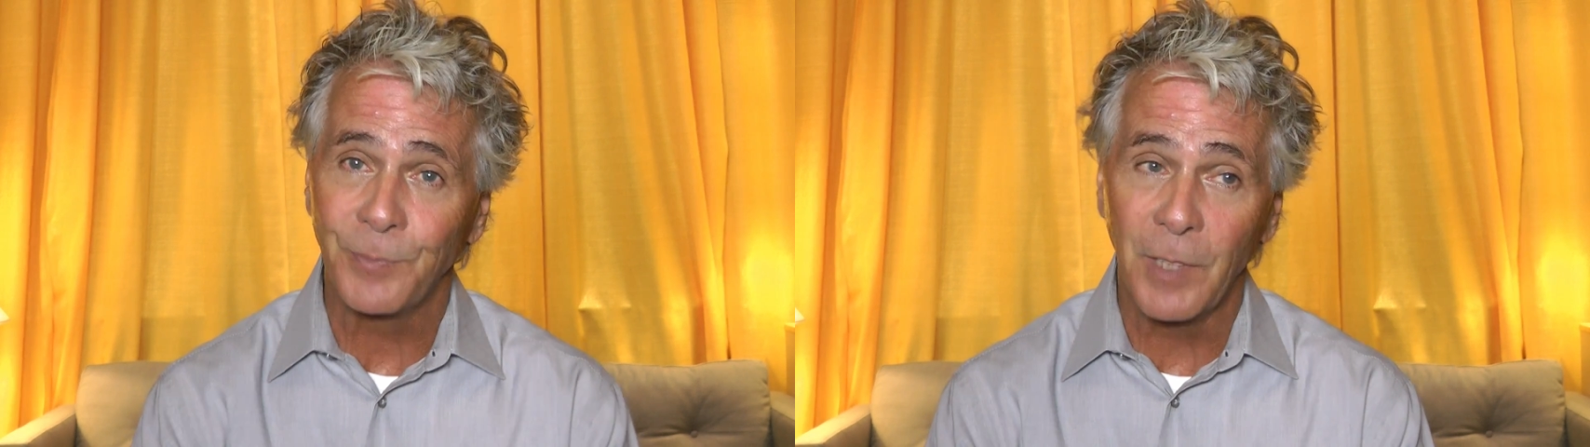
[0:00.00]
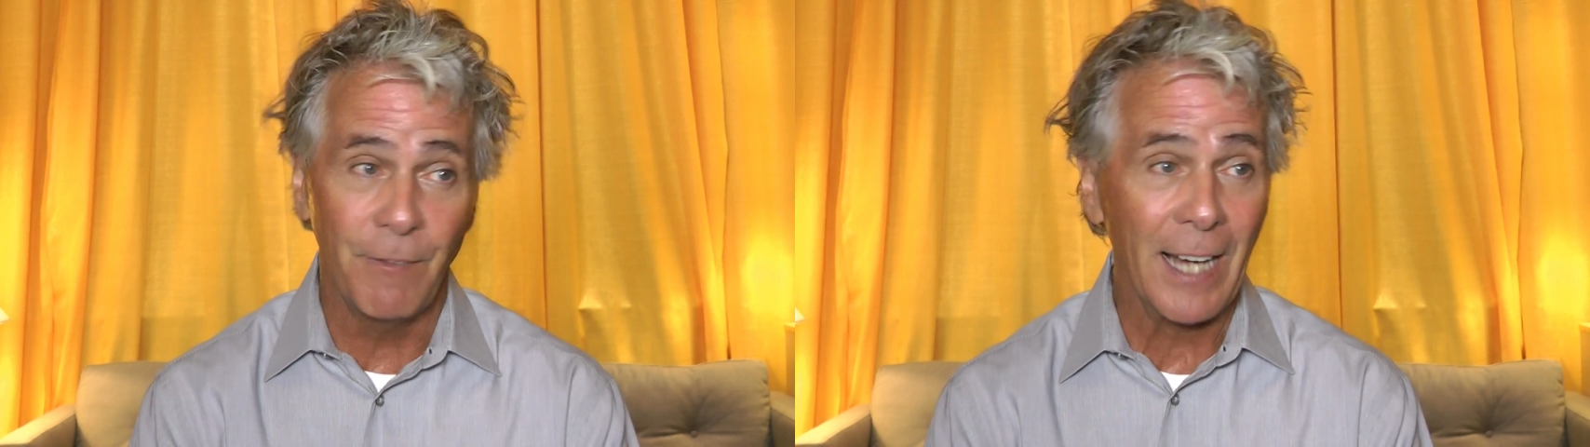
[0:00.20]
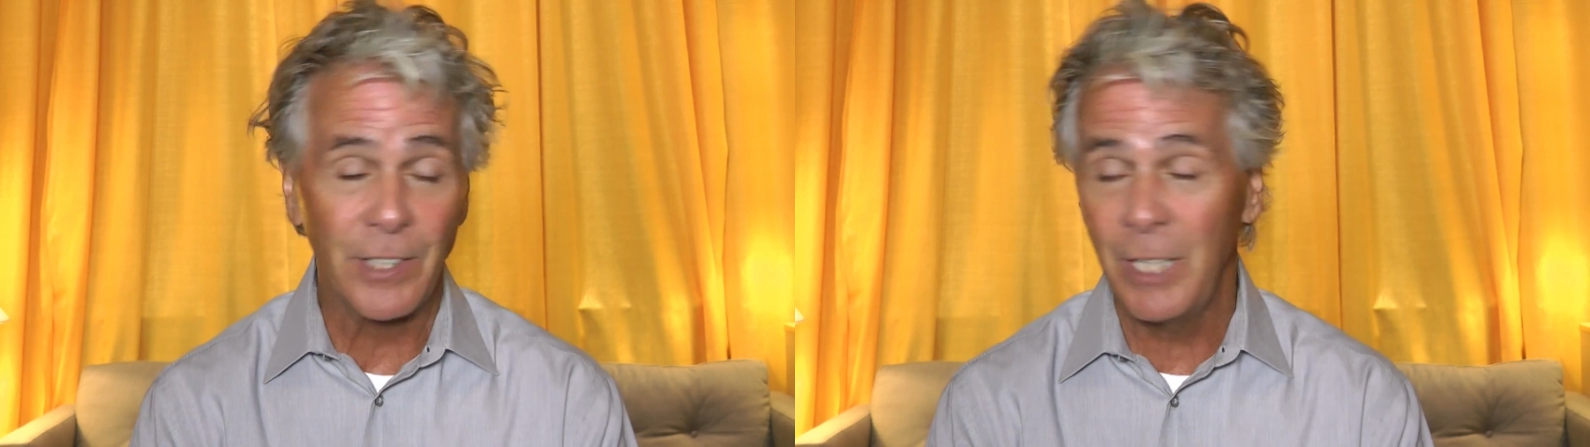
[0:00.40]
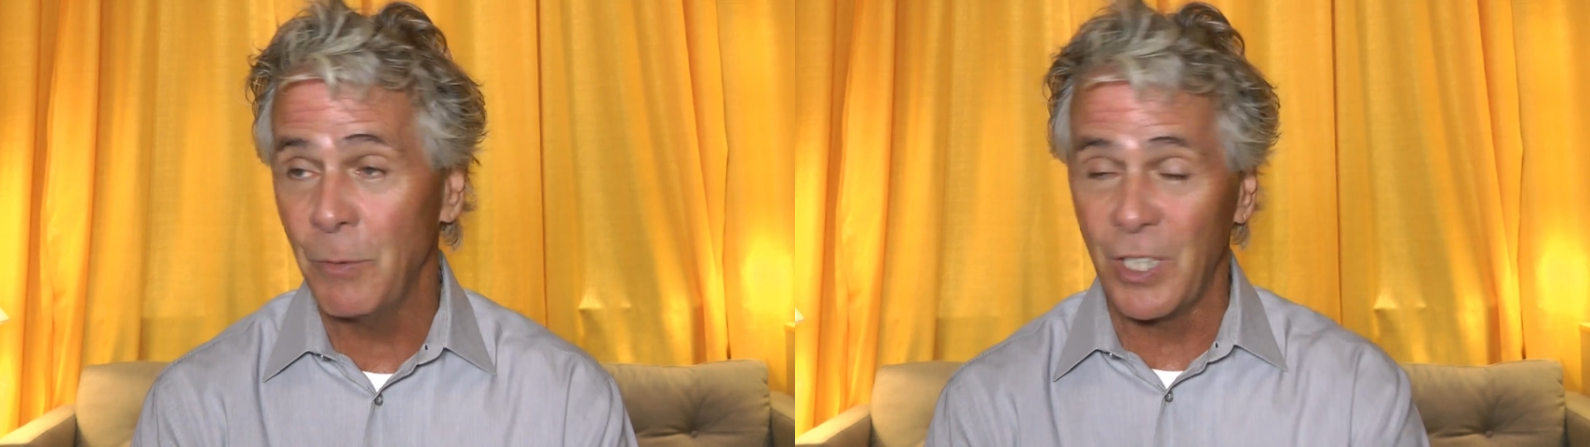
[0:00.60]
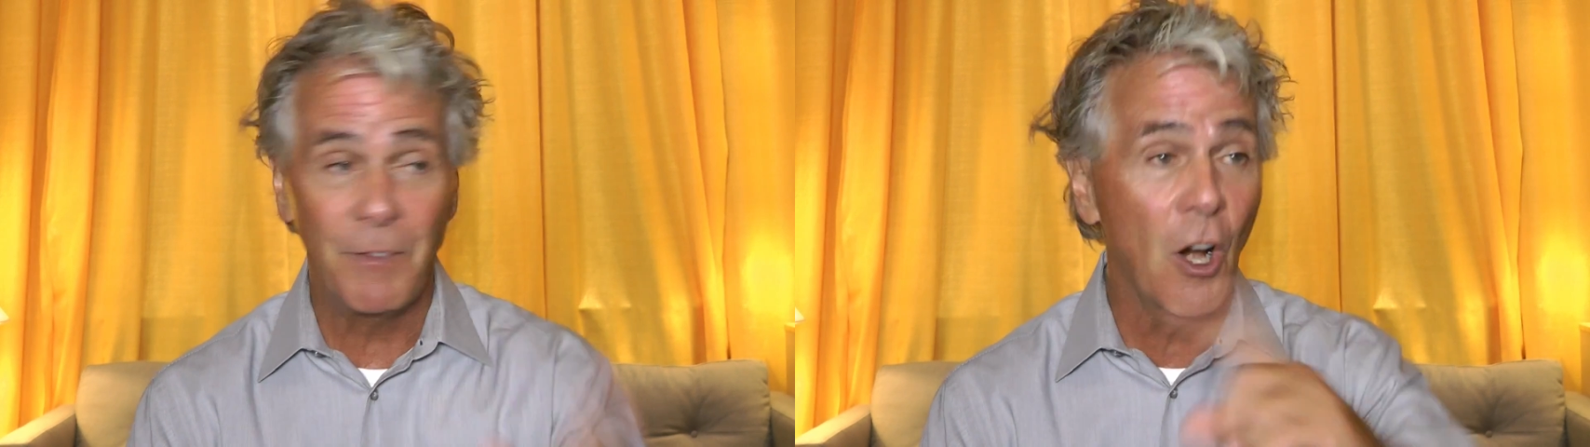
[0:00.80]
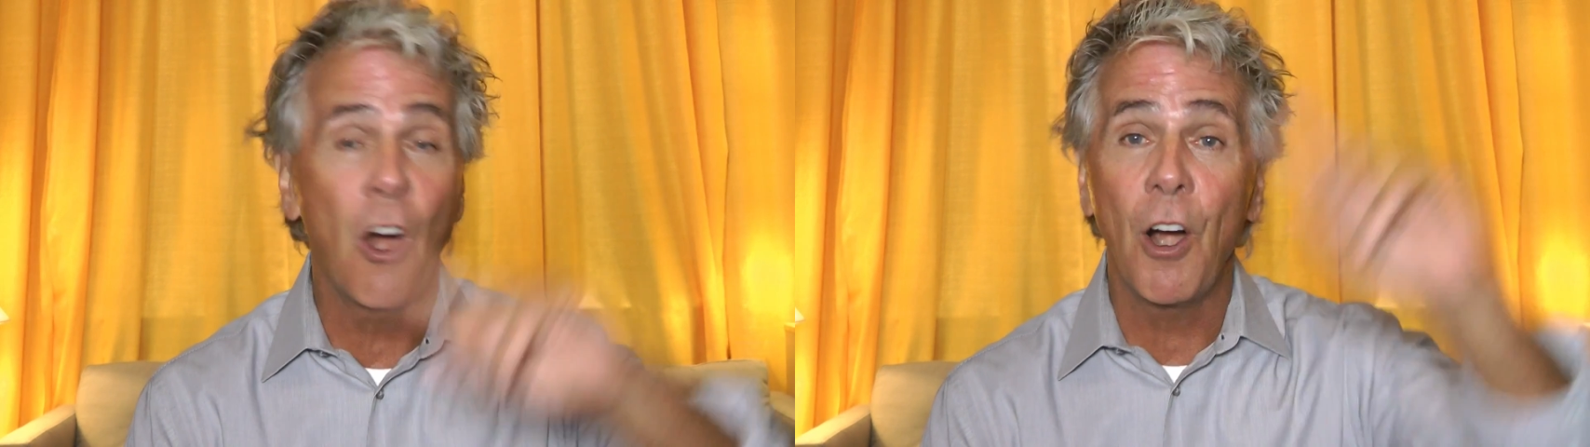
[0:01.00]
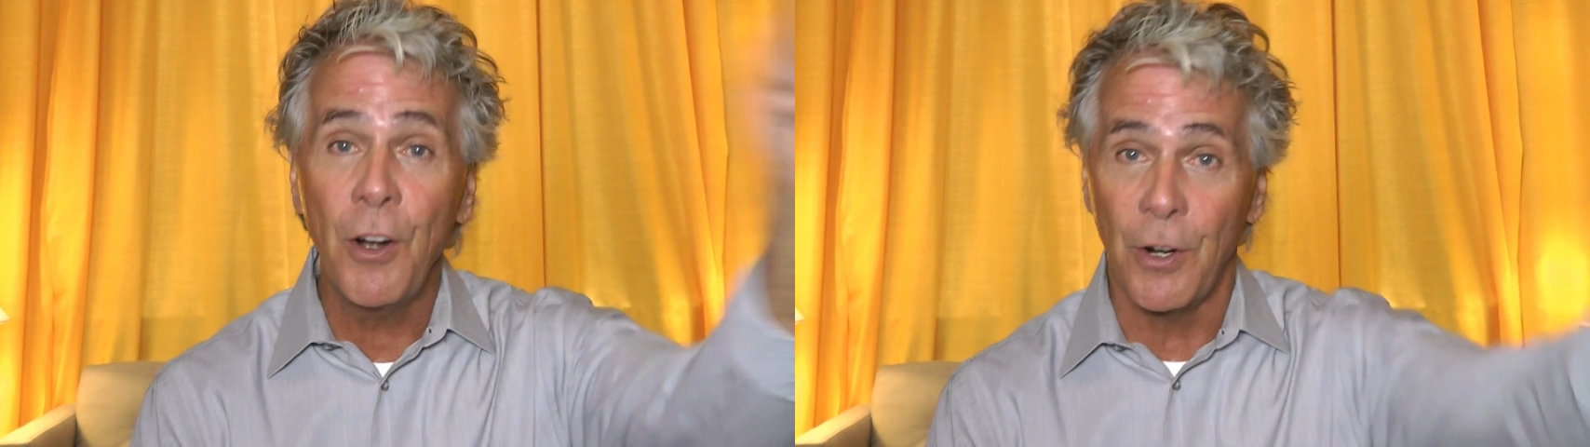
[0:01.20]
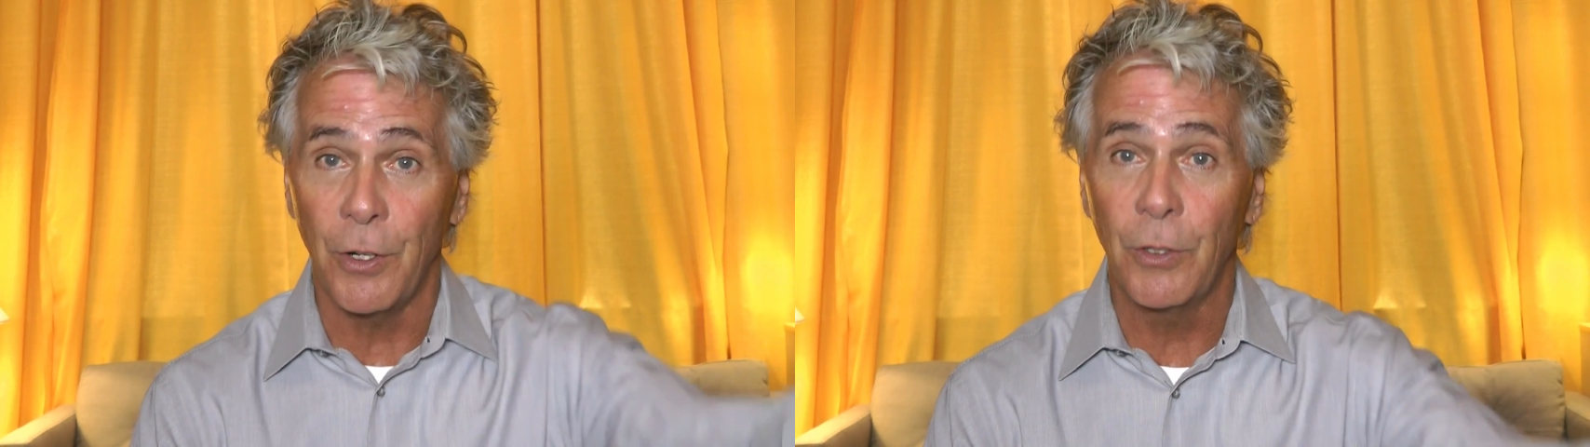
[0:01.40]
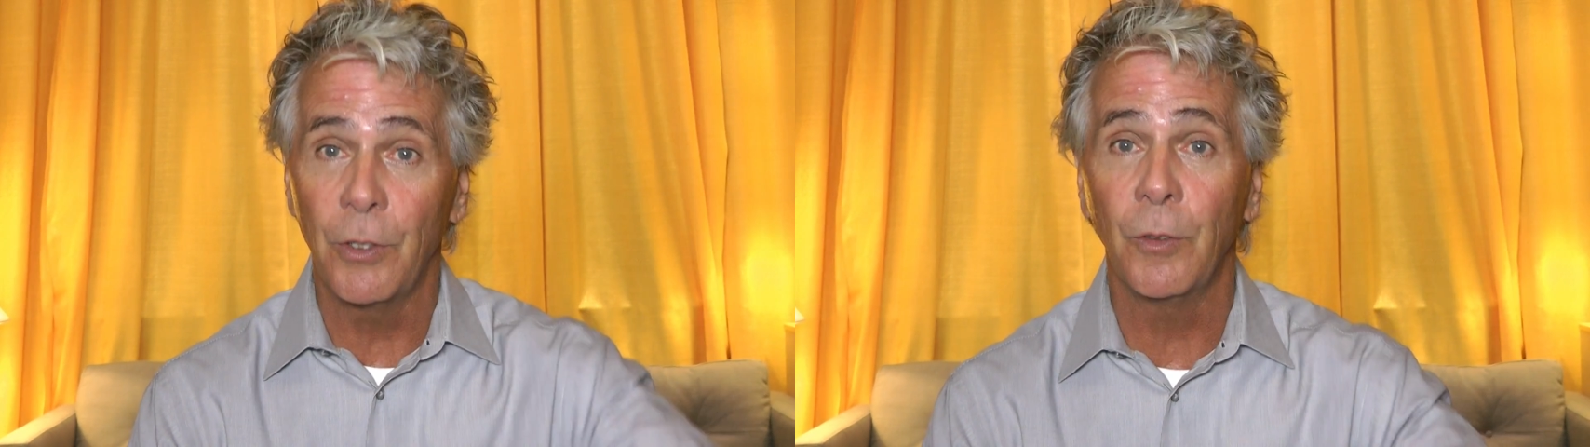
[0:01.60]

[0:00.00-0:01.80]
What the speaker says: In fact, he was even harder.